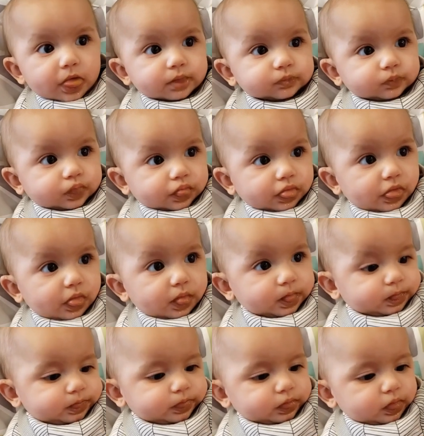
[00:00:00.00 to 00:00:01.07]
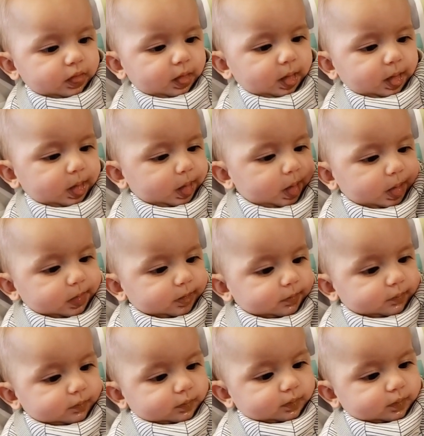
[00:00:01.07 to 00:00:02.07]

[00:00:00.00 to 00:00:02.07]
It's amazing how quickly he took to it.